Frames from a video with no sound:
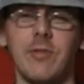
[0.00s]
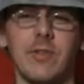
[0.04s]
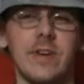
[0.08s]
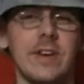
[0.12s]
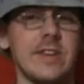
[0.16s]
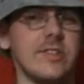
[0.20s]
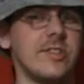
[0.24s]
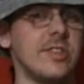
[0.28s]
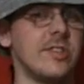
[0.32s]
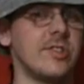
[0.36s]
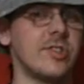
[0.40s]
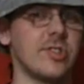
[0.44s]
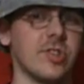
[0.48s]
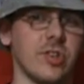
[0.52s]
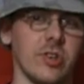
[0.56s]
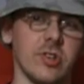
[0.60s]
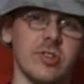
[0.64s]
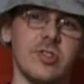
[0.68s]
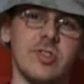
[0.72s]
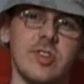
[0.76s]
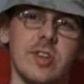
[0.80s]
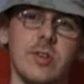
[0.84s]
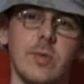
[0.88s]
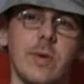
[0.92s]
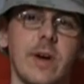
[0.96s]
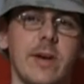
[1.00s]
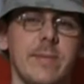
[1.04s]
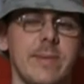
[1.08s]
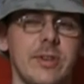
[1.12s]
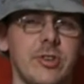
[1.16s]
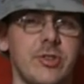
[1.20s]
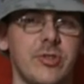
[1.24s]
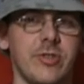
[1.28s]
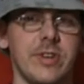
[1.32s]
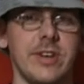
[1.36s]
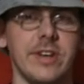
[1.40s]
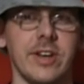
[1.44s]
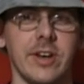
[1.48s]
I think it's disgusting the way we've
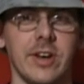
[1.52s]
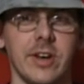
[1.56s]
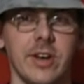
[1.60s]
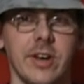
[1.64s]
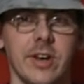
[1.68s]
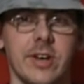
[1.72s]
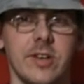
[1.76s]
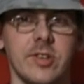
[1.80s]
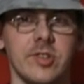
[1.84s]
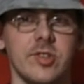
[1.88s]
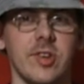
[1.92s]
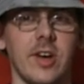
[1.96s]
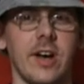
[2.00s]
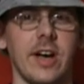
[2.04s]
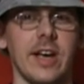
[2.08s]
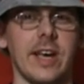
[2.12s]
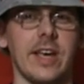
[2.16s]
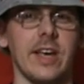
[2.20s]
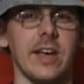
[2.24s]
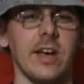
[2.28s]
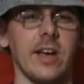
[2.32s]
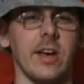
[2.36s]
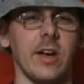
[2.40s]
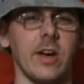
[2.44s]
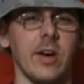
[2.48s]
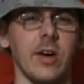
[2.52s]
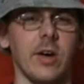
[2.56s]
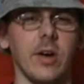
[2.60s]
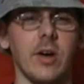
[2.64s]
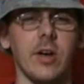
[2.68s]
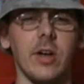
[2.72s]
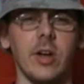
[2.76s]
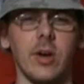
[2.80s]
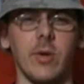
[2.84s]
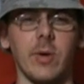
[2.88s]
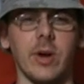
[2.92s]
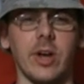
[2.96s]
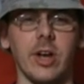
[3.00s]
been treating the Gurkhas. Like, uh,
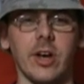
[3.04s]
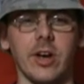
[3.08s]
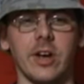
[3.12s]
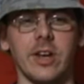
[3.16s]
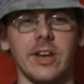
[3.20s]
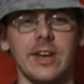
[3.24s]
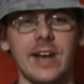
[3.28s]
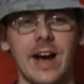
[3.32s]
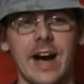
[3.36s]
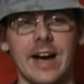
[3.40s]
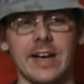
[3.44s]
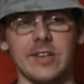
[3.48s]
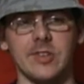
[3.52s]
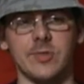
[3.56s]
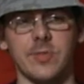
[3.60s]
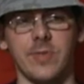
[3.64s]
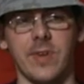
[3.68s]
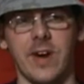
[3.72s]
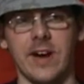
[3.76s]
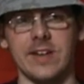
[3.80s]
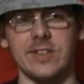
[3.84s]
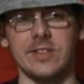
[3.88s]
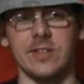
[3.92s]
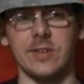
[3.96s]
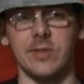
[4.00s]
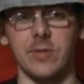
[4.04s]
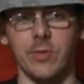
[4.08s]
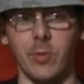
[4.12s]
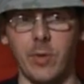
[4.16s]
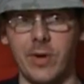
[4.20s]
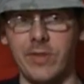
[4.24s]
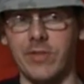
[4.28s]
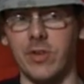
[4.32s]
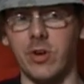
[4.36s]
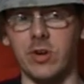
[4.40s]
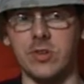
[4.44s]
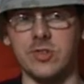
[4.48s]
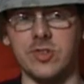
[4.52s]
you know, a Gurkha dies fighting
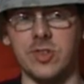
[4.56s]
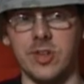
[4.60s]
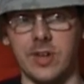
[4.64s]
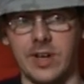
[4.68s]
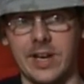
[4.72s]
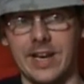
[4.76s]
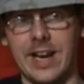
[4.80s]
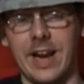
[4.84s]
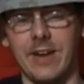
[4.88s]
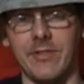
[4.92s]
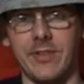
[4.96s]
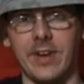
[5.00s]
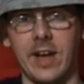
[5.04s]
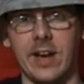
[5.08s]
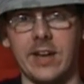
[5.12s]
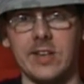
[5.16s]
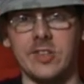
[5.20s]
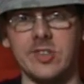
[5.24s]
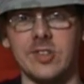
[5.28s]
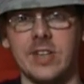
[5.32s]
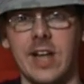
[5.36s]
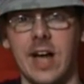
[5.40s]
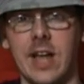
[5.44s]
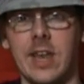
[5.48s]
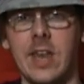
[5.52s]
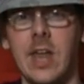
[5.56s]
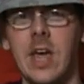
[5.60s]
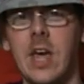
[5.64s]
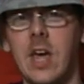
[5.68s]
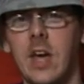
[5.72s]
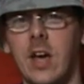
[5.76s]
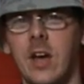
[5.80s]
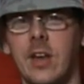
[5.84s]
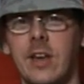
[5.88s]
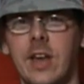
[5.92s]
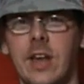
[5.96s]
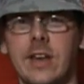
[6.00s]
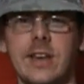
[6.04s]
with us in Afghanistan,
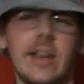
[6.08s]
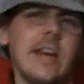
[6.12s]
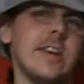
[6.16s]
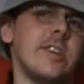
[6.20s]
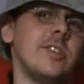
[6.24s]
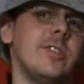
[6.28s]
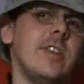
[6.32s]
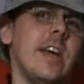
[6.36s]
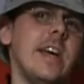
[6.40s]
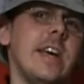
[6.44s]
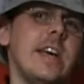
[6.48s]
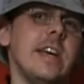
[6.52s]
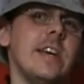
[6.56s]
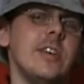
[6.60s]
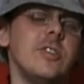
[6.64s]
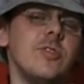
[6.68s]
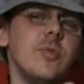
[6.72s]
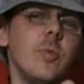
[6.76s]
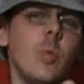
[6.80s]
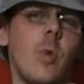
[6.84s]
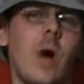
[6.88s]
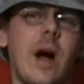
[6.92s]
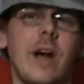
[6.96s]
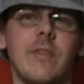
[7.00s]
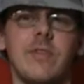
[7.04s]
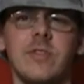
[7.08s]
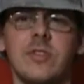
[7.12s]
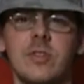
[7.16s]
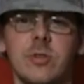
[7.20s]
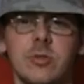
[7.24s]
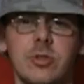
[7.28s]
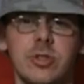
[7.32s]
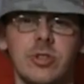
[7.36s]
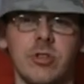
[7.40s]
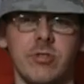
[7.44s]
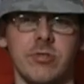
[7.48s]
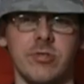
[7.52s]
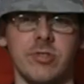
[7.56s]
and then next day his wife and
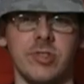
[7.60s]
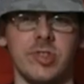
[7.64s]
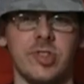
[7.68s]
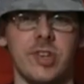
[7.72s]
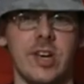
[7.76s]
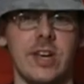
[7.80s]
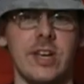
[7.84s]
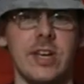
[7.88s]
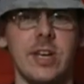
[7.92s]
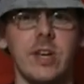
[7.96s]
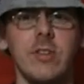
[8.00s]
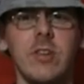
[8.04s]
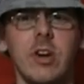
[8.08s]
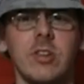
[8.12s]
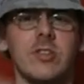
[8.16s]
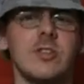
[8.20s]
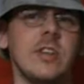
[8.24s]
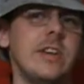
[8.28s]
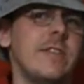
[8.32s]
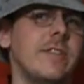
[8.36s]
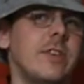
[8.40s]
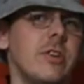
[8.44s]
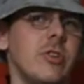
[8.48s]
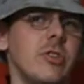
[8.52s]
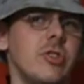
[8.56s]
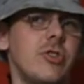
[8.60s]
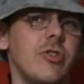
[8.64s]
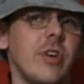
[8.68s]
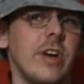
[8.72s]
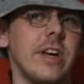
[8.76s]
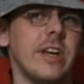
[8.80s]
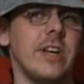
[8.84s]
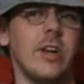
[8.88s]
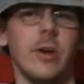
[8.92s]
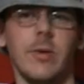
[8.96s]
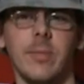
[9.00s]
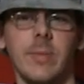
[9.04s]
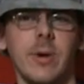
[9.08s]
two children say, You've got to leave the
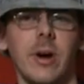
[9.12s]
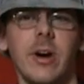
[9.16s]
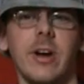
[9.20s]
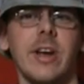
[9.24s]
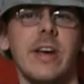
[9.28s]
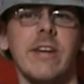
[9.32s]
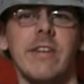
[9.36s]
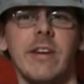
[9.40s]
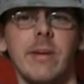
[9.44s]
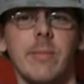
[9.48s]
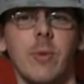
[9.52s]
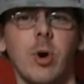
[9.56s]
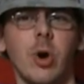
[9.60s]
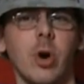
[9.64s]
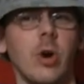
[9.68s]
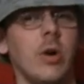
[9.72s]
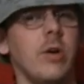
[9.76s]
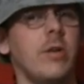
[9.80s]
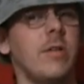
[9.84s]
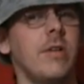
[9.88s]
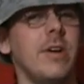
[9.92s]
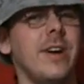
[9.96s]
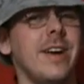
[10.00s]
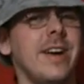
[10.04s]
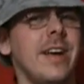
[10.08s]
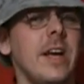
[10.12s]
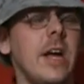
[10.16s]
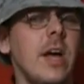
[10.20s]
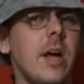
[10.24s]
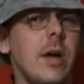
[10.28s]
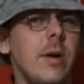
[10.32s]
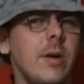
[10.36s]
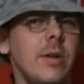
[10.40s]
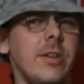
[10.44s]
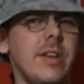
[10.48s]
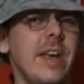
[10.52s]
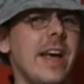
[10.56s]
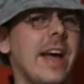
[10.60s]
country, you don't belong here anymore. Right?
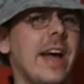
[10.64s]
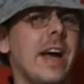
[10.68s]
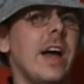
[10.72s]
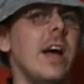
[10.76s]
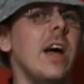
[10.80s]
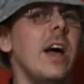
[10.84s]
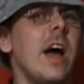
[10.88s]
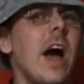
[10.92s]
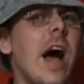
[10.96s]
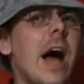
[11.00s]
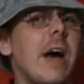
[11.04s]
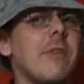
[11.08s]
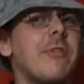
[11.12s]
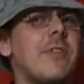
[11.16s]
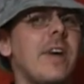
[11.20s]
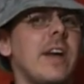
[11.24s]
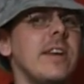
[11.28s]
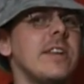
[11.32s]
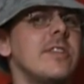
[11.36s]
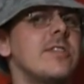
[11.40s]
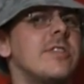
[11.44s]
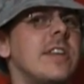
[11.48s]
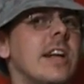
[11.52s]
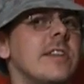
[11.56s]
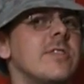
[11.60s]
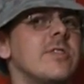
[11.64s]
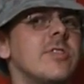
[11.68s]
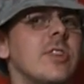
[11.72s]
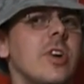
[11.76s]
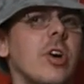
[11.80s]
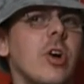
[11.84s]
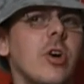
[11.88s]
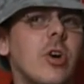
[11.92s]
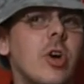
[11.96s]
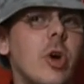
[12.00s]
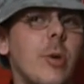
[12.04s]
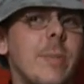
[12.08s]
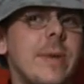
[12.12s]
And yet, Afghanistan's
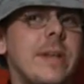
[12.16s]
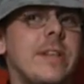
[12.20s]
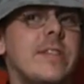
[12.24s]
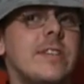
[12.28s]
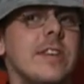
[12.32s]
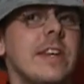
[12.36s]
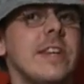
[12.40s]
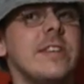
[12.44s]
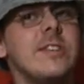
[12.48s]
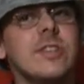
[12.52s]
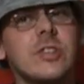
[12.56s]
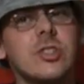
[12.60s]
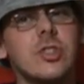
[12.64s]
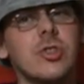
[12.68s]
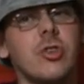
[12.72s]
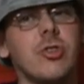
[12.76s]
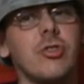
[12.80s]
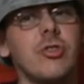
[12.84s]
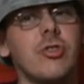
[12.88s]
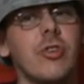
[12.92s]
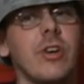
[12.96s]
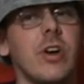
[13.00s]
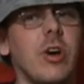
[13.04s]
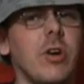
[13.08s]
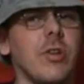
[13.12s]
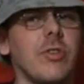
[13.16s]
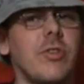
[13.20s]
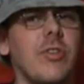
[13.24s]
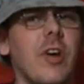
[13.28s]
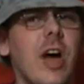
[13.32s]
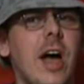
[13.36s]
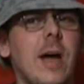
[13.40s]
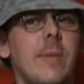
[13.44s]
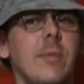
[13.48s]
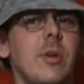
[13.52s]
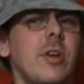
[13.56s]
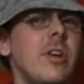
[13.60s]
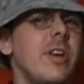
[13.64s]
coming into, into this country all the
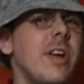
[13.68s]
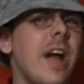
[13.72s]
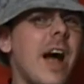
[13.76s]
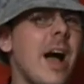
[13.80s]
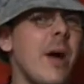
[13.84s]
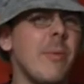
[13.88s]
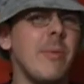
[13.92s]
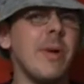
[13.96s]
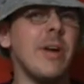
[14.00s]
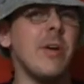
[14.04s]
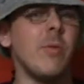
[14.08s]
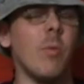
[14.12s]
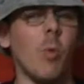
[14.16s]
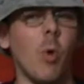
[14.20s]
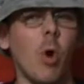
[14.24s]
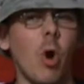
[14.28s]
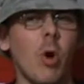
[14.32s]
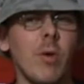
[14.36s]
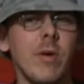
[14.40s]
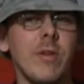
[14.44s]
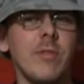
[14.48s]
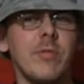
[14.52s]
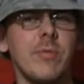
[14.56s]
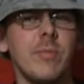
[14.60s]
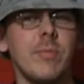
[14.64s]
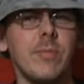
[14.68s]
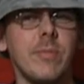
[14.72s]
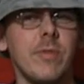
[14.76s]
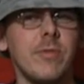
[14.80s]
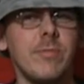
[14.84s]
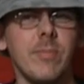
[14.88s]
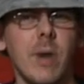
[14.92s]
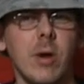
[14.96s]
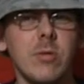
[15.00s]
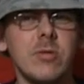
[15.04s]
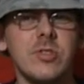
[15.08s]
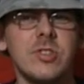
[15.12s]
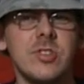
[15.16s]
time, and aren't we at war with,
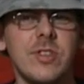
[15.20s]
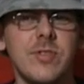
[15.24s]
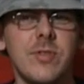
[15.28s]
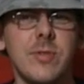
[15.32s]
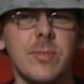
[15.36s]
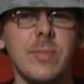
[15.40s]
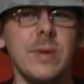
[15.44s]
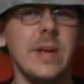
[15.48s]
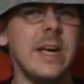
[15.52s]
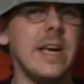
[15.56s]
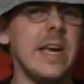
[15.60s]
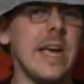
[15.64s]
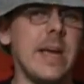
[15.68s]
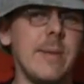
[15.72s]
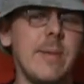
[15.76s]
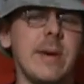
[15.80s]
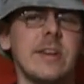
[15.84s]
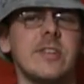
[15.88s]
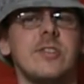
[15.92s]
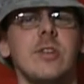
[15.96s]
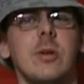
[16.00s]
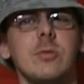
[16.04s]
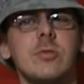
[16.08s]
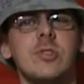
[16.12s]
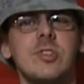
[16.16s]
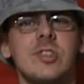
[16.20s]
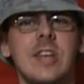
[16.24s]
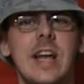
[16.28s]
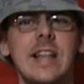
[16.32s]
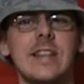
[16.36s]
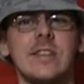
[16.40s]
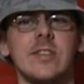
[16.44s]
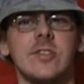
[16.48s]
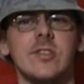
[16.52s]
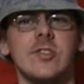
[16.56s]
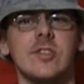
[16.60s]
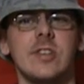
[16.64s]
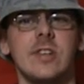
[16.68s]
with most of them? It makes no
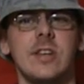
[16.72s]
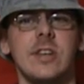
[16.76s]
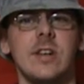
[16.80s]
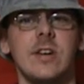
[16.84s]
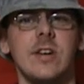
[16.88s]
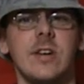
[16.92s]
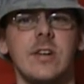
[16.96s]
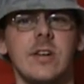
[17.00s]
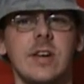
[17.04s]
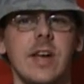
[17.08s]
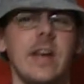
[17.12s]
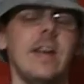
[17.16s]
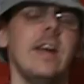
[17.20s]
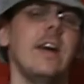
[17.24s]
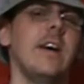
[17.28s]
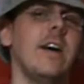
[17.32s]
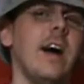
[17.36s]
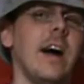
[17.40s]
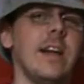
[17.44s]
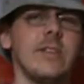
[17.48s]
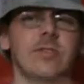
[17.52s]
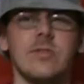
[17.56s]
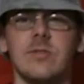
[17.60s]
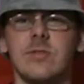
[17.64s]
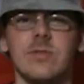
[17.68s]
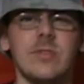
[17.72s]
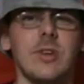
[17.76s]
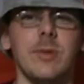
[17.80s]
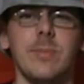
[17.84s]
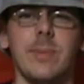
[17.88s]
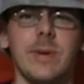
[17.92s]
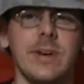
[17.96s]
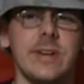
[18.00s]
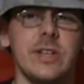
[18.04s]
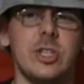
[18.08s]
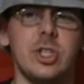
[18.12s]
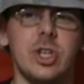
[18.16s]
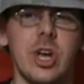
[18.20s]
sense. Okay, that
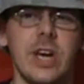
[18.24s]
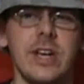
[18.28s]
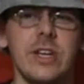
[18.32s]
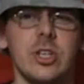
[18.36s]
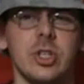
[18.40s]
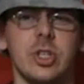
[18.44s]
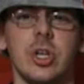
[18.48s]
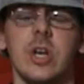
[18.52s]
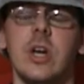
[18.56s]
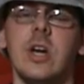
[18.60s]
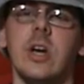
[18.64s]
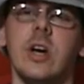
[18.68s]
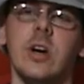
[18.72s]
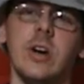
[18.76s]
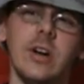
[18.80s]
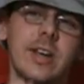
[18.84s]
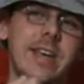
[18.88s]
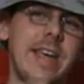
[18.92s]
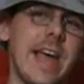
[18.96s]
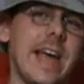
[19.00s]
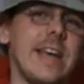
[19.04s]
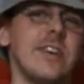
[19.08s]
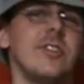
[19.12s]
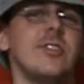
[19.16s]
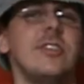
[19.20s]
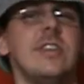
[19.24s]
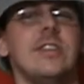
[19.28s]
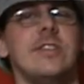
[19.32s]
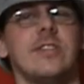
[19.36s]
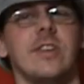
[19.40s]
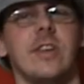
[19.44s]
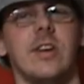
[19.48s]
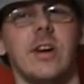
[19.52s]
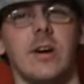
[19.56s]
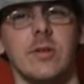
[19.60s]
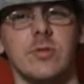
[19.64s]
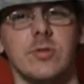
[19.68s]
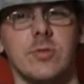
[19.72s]
completely change. The gates need
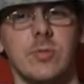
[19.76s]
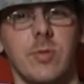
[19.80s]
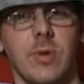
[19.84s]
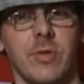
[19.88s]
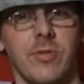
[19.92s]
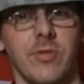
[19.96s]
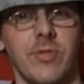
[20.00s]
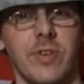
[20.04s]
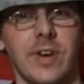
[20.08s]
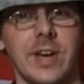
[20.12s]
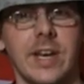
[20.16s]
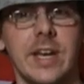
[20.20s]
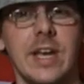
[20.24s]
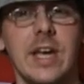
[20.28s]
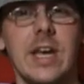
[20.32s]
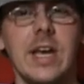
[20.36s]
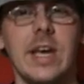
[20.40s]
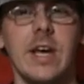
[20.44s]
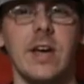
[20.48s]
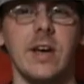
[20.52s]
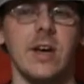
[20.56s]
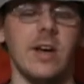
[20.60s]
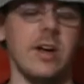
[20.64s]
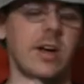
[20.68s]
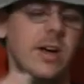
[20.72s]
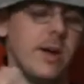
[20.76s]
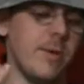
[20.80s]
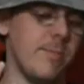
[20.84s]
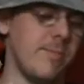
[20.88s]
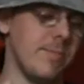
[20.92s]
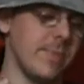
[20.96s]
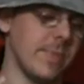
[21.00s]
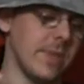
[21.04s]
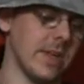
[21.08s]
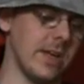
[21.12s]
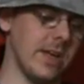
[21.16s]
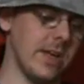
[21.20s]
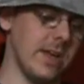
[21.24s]
to close. One thing,
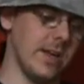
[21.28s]
um,